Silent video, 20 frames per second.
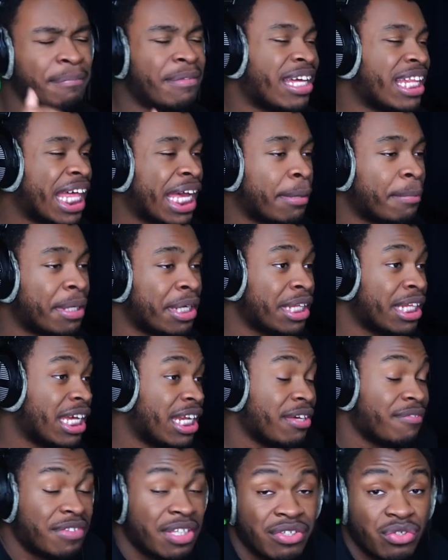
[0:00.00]
that like button. And
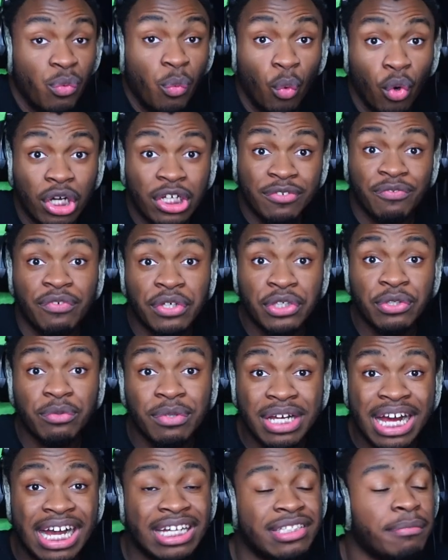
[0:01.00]
if this worked for you
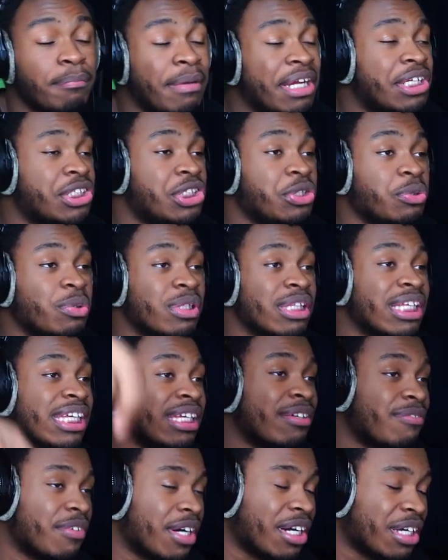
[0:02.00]
guys, make sure you
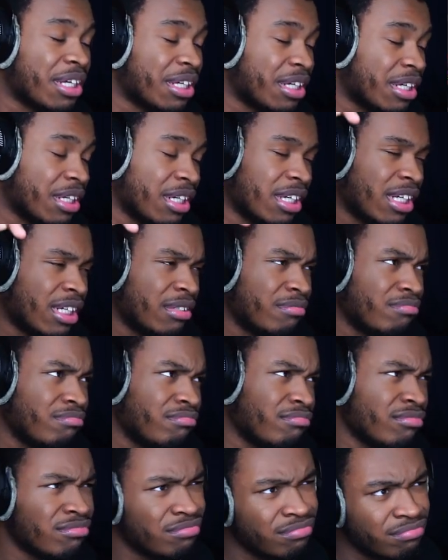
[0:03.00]
leave a
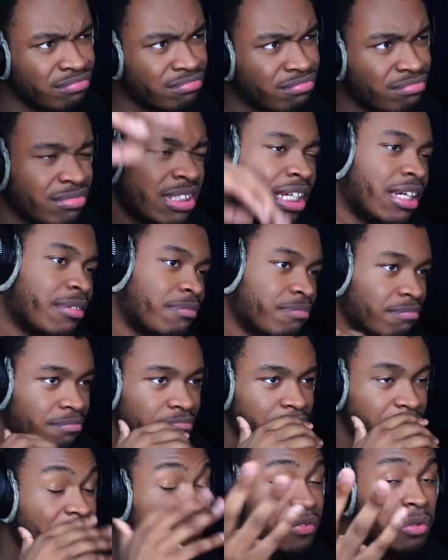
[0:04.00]
mm, yeah.
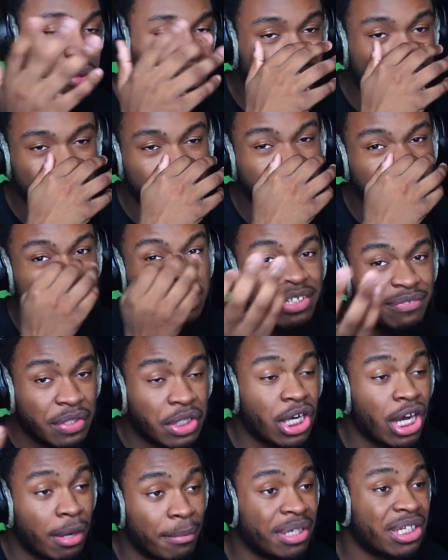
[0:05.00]
If you would like, you could leave a
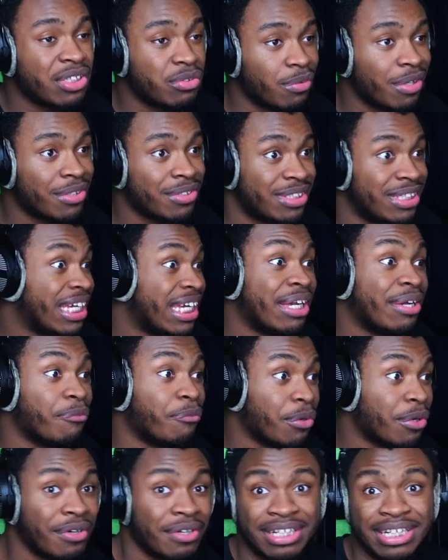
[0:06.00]
comment as well saying it
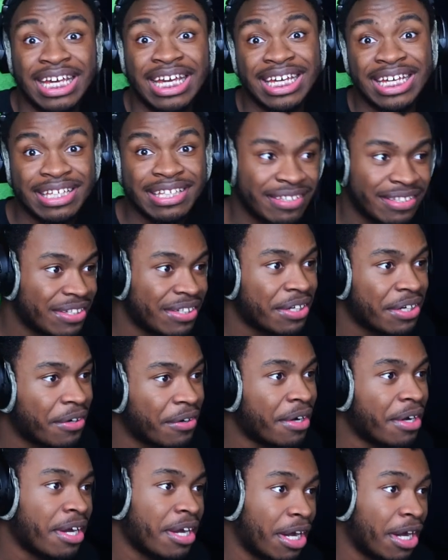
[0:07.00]
worked, thanks, you know.
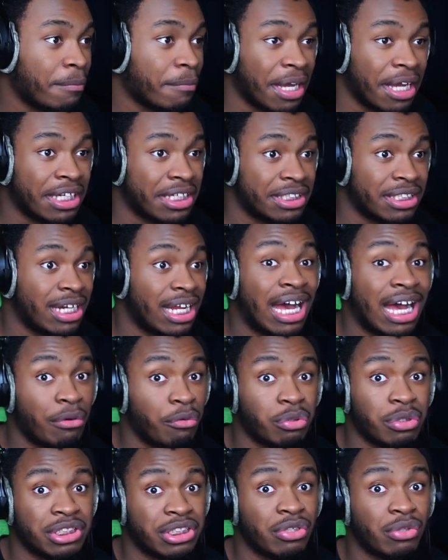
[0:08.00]
Um, like I said, I
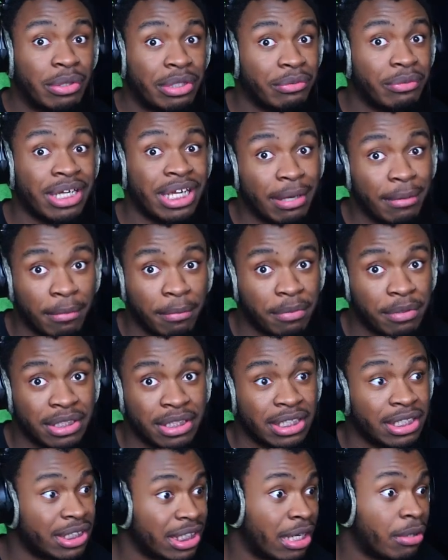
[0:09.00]
wasn't the one who came up with this. I